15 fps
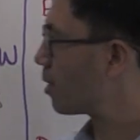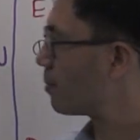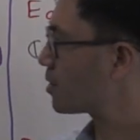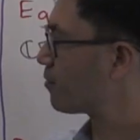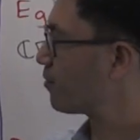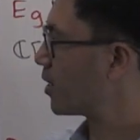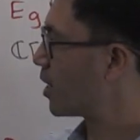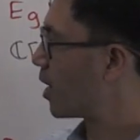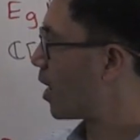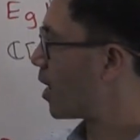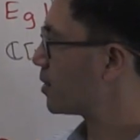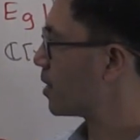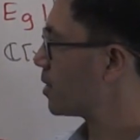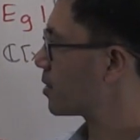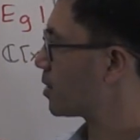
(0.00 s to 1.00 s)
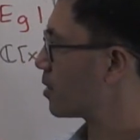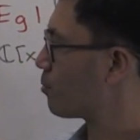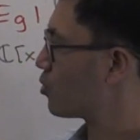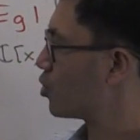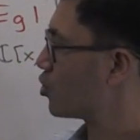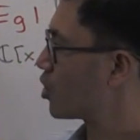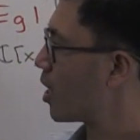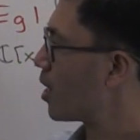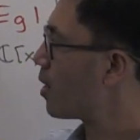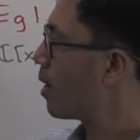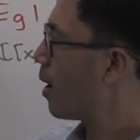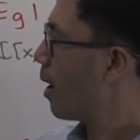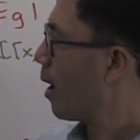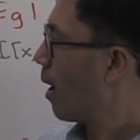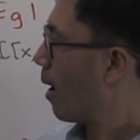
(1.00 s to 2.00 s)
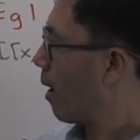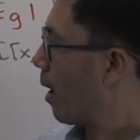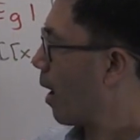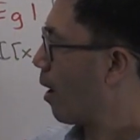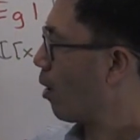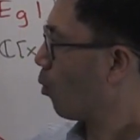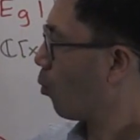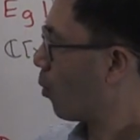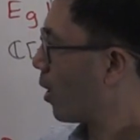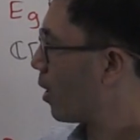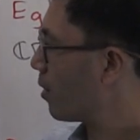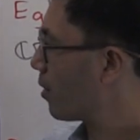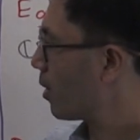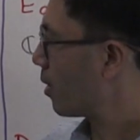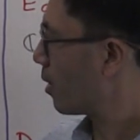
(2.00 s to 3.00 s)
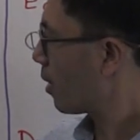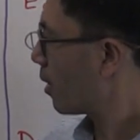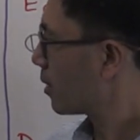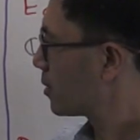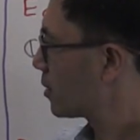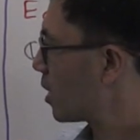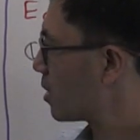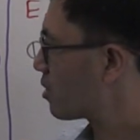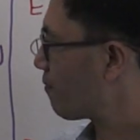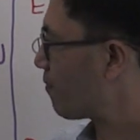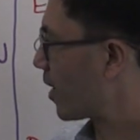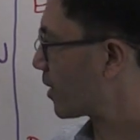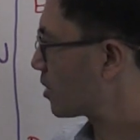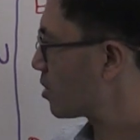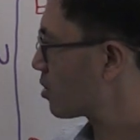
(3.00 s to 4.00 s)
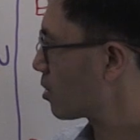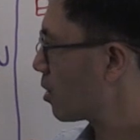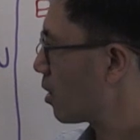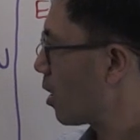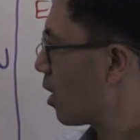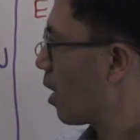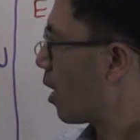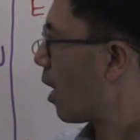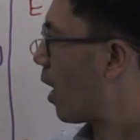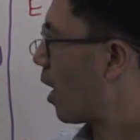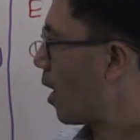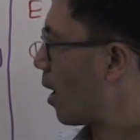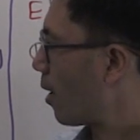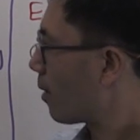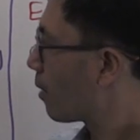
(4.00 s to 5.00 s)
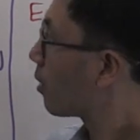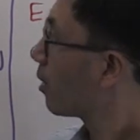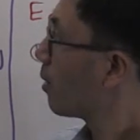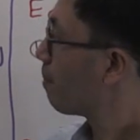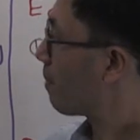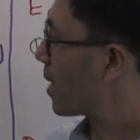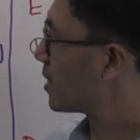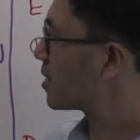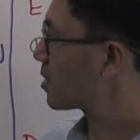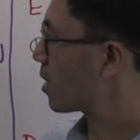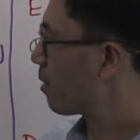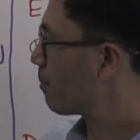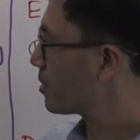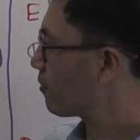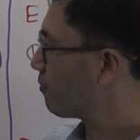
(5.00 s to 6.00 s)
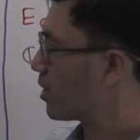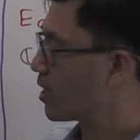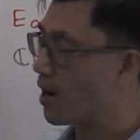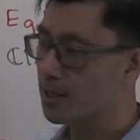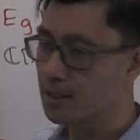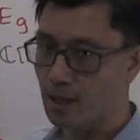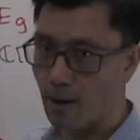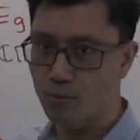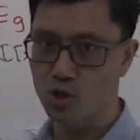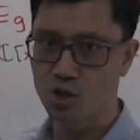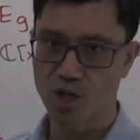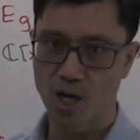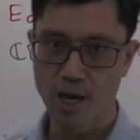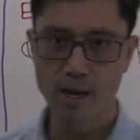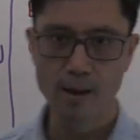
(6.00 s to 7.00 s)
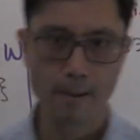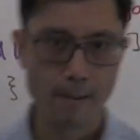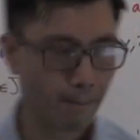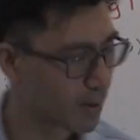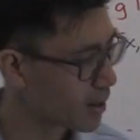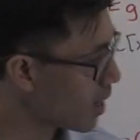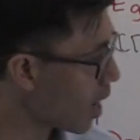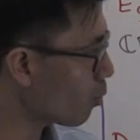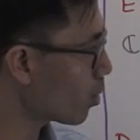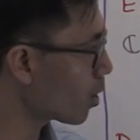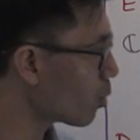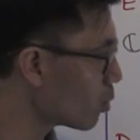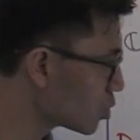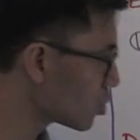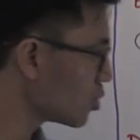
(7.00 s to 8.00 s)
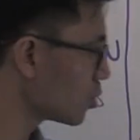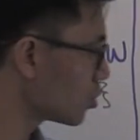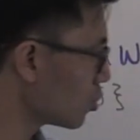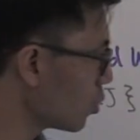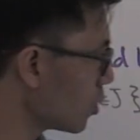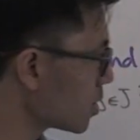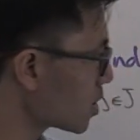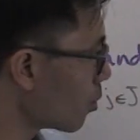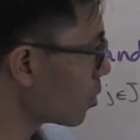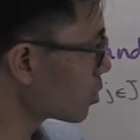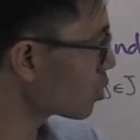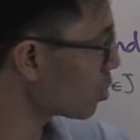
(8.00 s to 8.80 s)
elements v, i tensor wj, uh, where the tensor factors are basis elements v, i, and wj. now what I want to do is I want